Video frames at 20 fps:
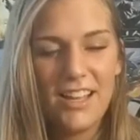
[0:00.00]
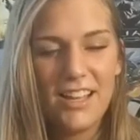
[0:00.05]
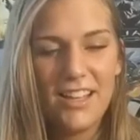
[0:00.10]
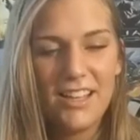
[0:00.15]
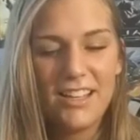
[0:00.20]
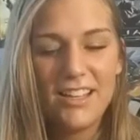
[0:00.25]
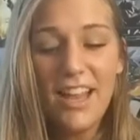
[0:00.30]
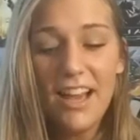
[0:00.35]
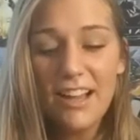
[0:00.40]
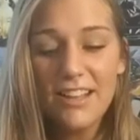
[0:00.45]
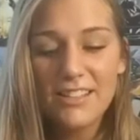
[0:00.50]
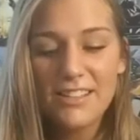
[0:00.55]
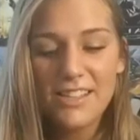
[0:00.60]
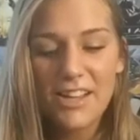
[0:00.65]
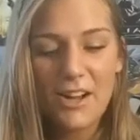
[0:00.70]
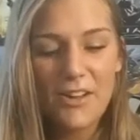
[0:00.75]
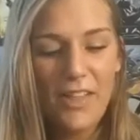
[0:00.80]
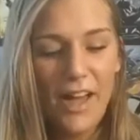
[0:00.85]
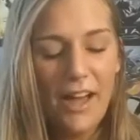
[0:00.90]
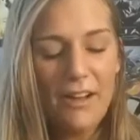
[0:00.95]
yeah,
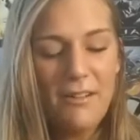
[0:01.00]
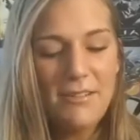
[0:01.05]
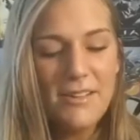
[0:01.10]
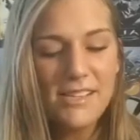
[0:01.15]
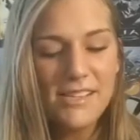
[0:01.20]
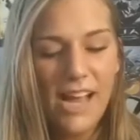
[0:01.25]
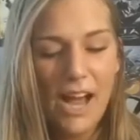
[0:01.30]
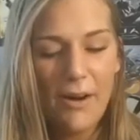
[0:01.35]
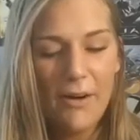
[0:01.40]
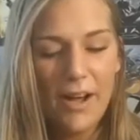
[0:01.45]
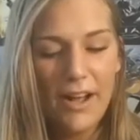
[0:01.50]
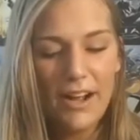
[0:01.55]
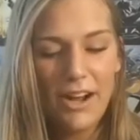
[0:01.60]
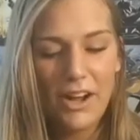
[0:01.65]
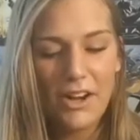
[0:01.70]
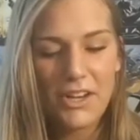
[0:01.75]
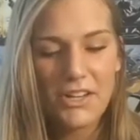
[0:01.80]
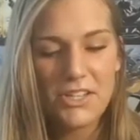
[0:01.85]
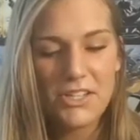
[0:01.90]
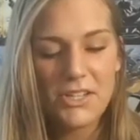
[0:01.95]
so that was how I
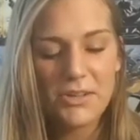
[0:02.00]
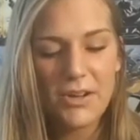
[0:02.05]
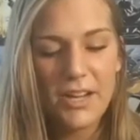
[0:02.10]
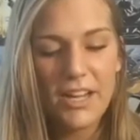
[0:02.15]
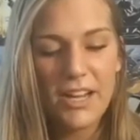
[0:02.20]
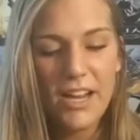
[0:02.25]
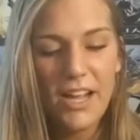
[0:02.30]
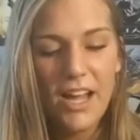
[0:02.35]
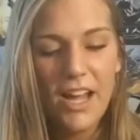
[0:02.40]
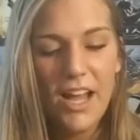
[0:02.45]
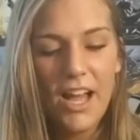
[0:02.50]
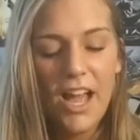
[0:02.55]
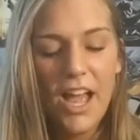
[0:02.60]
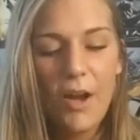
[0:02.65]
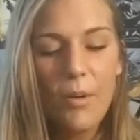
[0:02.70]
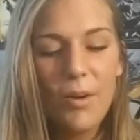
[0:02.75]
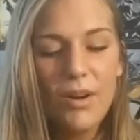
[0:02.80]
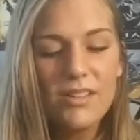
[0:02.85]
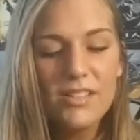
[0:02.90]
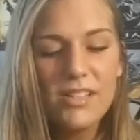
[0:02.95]
got into it. It
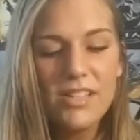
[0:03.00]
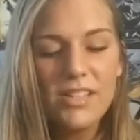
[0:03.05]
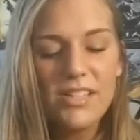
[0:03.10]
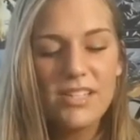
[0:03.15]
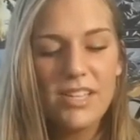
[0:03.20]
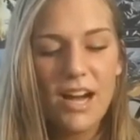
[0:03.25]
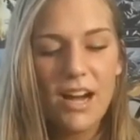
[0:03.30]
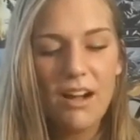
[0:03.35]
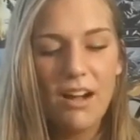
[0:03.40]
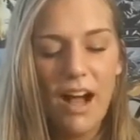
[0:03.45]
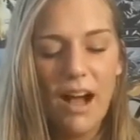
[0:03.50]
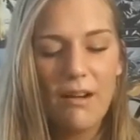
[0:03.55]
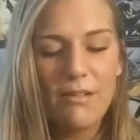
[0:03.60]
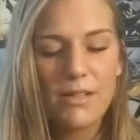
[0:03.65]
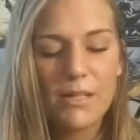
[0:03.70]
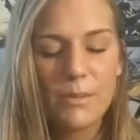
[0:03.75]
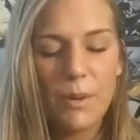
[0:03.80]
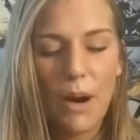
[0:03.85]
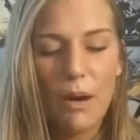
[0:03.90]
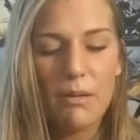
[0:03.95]
wasn't until I
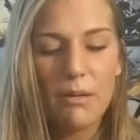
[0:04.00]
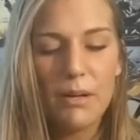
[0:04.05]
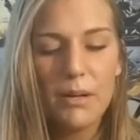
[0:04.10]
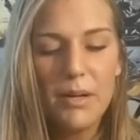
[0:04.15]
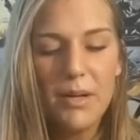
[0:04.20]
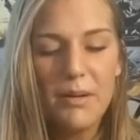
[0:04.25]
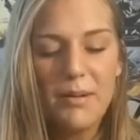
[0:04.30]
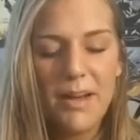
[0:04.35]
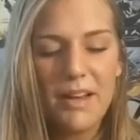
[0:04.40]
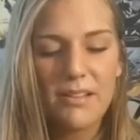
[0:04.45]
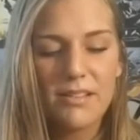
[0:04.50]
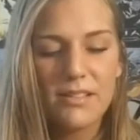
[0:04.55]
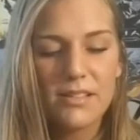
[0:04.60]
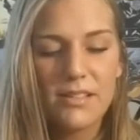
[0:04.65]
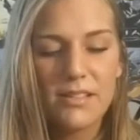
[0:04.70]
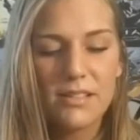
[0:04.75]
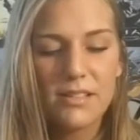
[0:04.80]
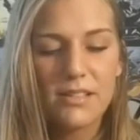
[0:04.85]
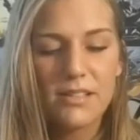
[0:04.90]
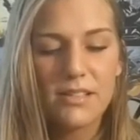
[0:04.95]
was probably about
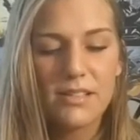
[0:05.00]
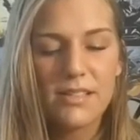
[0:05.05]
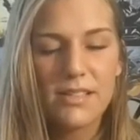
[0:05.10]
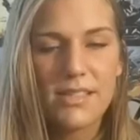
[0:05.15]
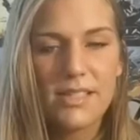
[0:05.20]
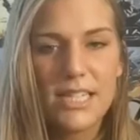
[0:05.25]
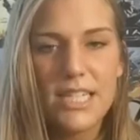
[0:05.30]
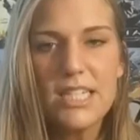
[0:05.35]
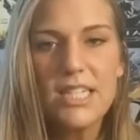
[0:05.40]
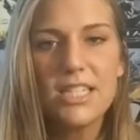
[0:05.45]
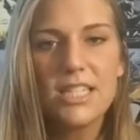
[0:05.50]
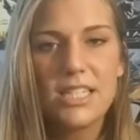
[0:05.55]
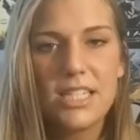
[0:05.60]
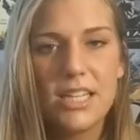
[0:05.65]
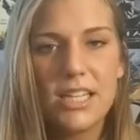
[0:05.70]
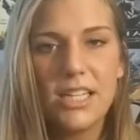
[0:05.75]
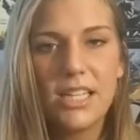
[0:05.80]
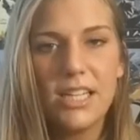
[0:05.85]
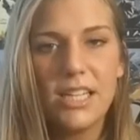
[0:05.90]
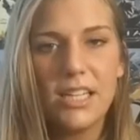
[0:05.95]

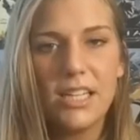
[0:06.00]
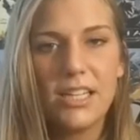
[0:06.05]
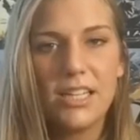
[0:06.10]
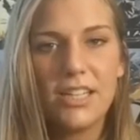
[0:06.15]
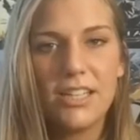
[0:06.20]
16,